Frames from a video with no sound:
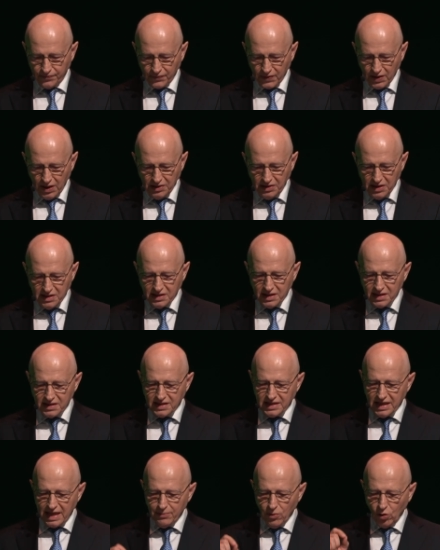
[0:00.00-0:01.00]
It is the
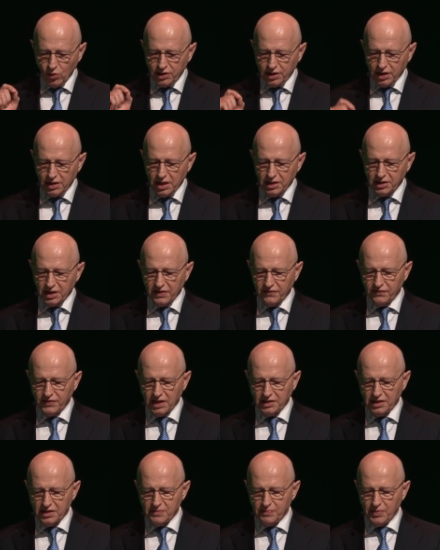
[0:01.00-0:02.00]
same alternative
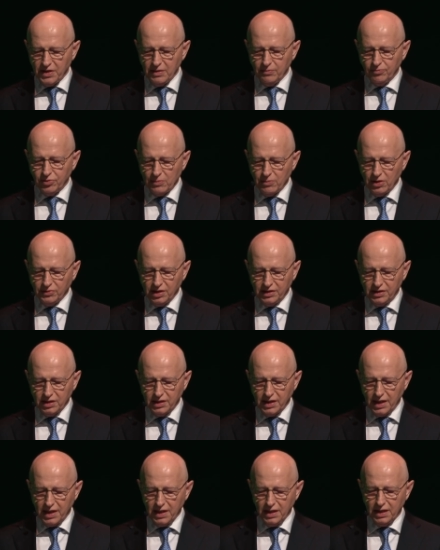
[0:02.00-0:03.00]
that is being promoted
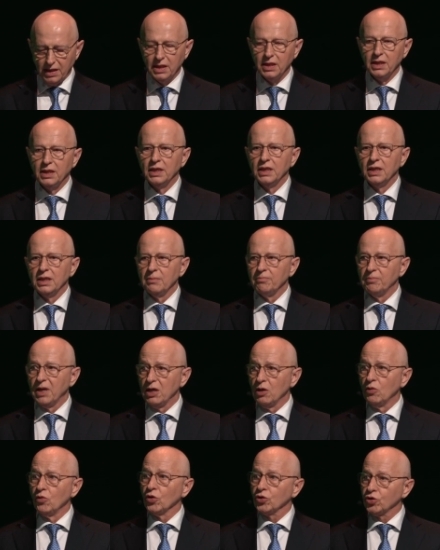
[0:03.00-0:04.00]
today by
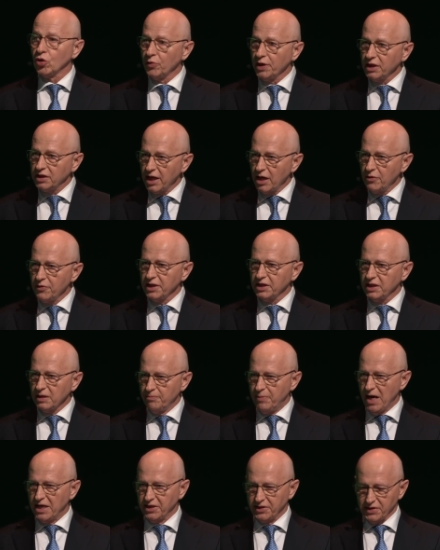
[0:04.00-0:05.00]
our authoritarian
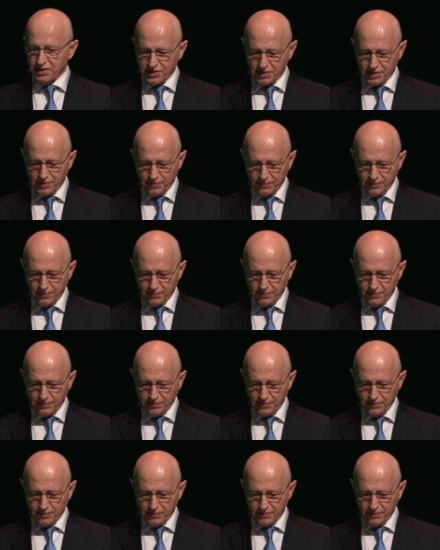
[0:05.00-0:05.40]
competitors.